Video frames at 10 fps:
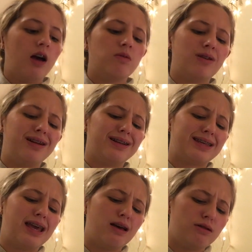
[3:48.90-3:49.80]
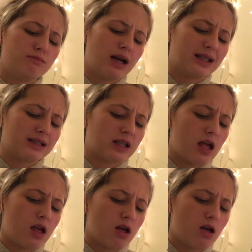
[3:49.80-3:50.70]
I'm gonna kill
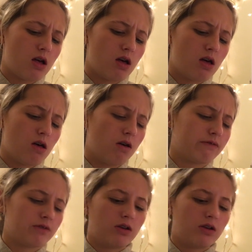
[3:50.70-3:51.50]
myself.